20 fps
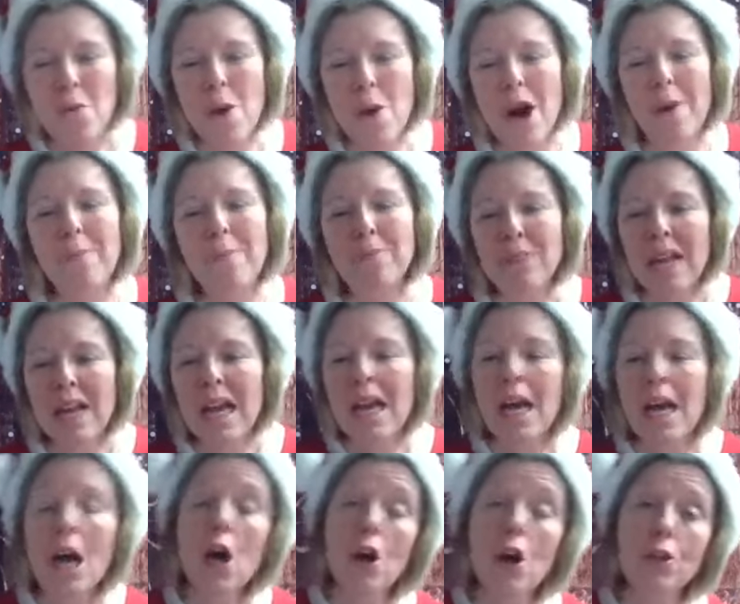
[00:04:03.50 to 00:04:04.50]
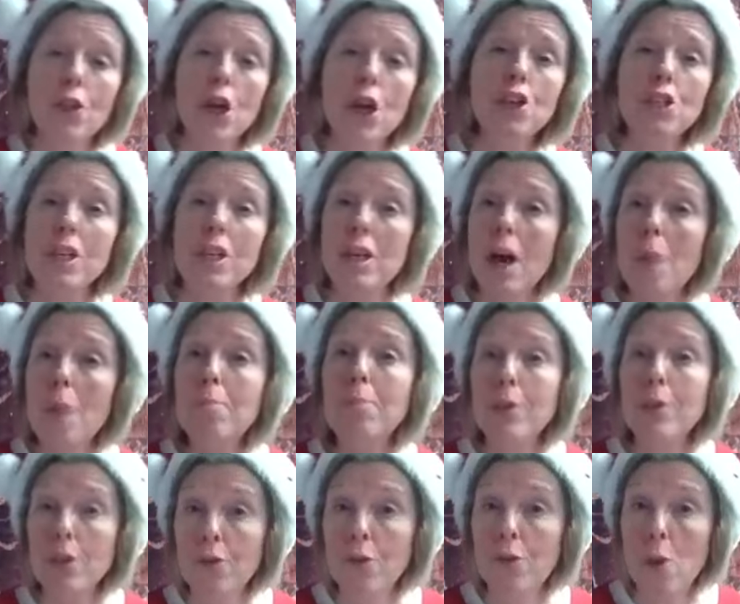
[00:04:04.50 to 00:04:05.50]
Well, there's a
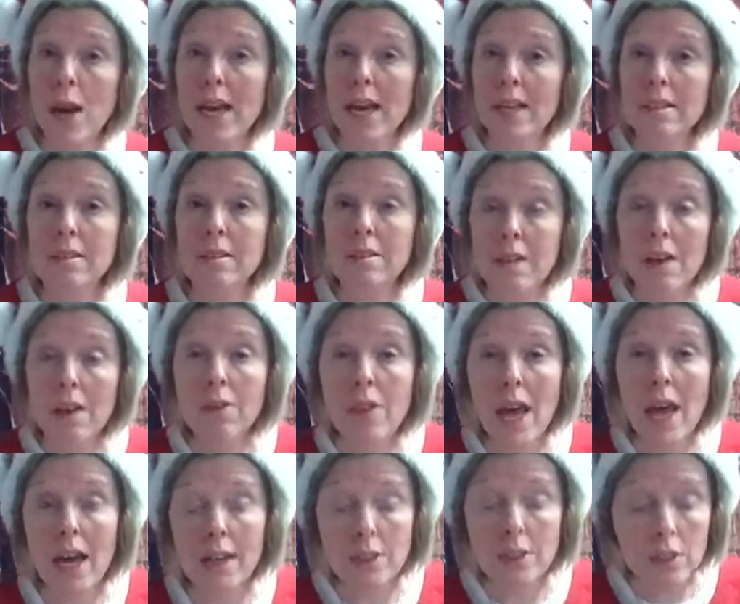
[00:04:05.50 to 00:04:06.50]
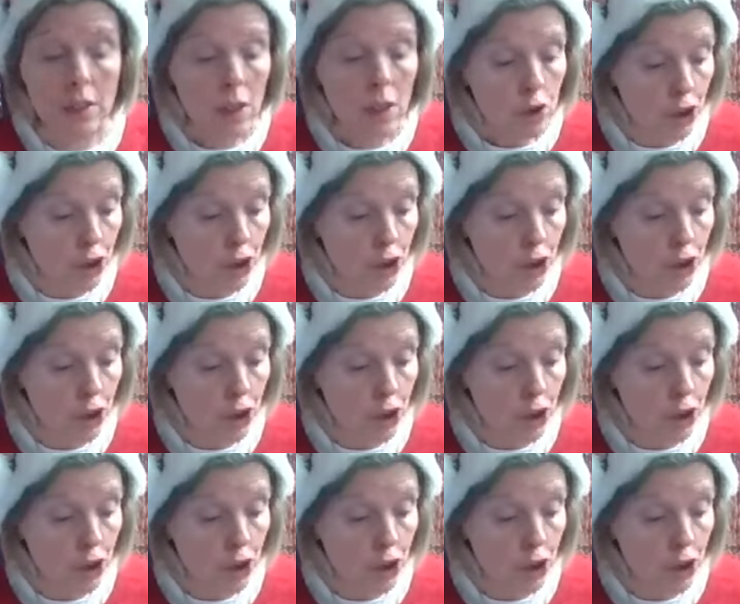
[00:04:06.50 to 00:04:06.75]
couple of ways that